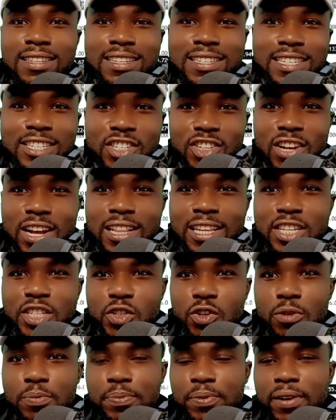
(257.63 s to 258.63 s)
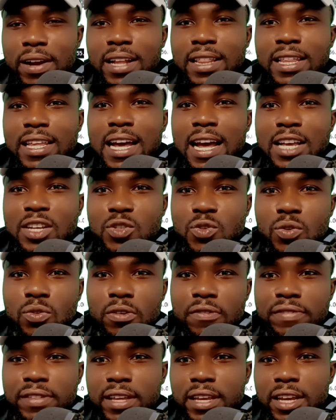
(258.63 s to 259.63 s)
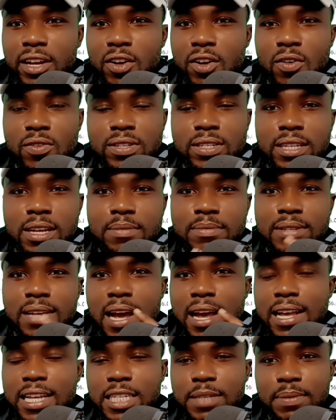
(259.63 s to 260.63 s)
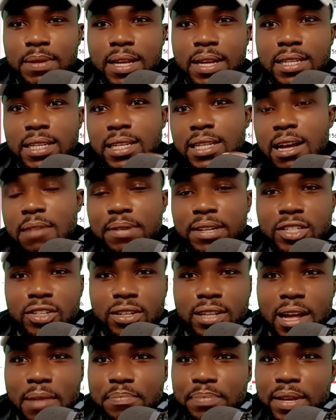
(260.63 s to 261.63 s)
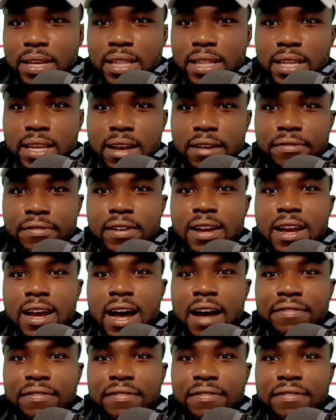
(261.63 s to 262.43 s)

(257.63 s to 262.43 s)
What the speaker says: This is rally, drop, rally, and it's one of the concepts I explained in that particular PDF.